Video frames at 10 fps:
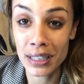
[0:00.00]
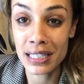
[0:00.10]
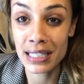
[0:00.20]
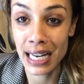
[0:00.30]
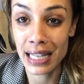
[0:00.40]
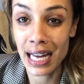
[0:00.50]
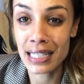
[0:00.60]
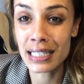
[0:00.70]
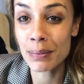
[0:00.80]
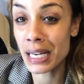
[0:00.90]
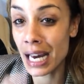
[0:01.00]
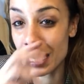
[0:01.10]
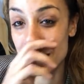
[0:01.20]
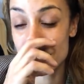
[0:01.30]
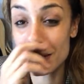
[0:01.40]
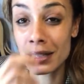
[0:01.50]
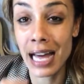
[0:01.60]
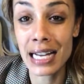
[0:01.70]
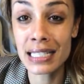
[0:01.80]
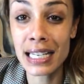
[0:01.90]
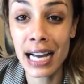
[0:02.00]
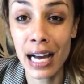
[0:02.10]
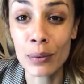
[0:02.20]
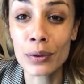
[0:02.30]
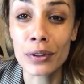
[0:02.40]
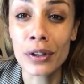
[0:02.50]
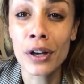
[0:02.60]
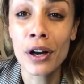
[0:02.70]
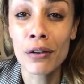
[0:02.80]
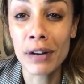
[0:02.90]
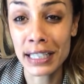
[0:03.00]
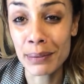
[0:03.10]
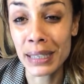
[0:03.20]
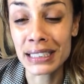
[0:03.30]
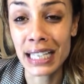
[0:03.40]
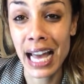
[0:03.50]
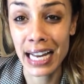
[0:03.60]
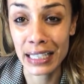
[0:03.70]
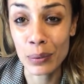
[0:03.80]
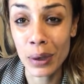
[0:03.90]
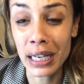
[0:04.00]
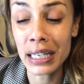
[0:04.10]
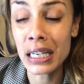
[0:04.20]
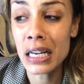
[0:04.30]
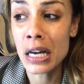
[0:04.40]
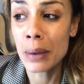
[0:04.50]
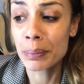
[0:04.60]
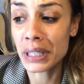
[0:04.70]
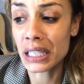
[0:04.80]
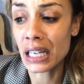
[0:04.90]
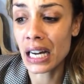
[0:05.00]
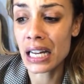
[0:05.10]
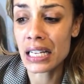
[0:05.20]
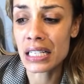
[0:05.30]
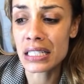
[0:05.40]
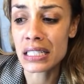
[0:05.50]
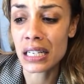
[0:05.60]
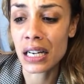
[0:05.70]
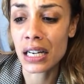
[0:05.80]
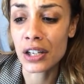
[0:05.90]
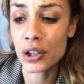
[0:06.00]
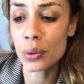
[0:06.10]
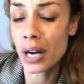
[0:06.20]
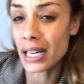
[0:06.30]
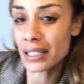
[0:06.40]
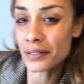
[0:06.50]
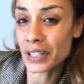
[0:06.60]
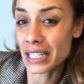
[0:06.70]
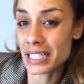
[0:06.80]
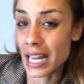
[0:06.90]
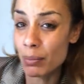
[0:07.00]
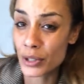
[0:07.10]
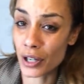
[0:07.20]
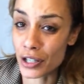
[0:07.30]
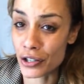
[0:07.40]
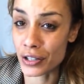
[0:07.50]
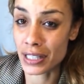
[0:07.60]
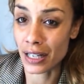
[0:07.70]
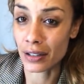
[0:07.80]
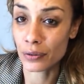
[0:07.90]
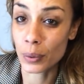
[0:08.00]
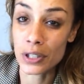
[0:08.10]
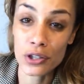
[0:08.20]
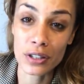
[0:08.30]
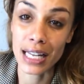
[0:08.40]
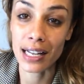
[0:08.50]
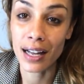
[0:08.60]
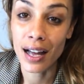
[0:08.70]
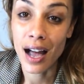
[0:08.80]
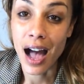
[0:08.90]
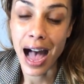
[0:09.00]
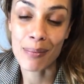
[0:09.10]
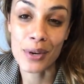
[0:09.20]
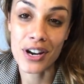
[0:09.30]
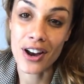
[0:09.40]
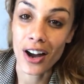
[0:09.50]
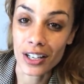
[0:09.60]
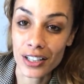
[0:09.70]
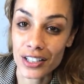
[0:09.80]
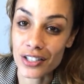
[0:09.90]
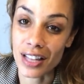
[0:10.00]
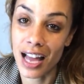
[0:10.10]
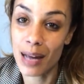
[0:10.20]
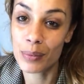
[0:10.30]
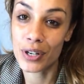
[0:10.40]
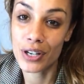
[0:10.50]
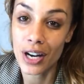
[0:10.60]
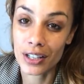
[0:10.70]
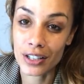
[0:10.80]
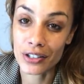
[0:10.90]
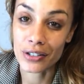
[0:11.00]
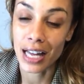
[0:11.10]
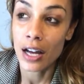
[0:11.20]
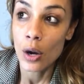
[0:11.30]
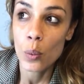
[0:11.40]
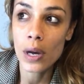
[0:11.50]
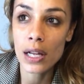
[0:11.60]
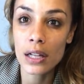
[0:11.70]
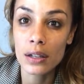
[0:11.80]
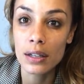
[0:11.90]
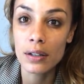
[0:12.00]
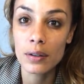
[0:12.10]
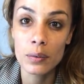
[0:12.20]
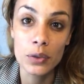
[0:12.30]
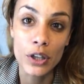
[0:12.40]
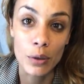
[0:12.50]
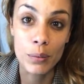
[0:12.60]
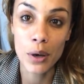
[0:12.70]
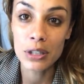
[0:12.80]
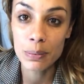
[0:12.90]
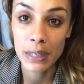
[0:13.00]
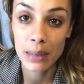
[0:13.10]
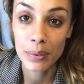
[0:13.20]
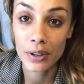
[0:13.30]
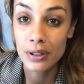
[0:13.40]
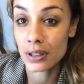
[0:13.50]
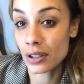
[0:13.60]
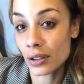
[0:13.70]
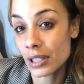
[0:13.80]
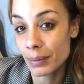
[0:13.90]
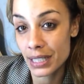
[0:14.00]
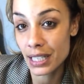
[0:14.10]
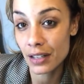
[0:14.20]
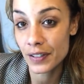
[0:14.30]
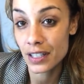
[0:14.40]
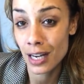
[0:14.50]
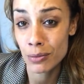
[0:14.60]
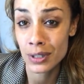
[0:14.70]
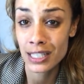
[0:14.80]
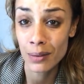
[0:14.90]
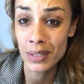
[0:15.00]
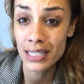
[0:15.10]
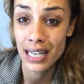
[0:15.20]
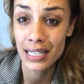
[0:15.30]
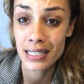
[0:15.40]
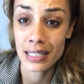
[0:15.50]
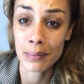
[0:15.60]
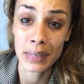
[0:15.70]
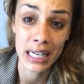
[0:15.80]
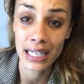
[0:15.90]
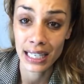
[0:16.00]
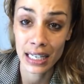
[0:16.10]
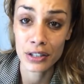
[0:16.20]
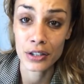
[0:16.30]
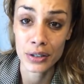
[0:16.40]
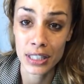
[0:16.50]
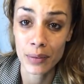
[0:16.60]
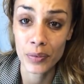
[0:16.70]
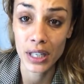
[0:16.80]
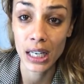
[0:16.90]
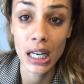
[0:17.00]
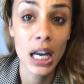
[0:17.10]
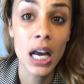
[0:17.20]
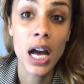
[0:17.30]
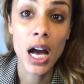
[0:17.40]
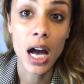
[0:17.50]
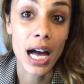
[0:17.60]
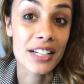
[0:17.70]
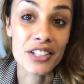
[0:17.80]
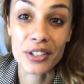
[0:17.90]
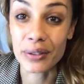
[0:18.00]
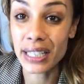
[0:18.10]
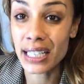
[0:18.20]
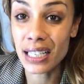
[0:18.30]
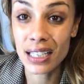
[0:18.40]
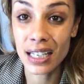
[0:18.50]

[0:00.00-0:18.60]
to say that to me, and it's the last thing I will recommend to anyone, because you kind of like sabotage yourself once you're like, I'm not going to do that. I'm not going to do that. Well, most people, including myself at times, when someone says to me, I can't do something, I do it.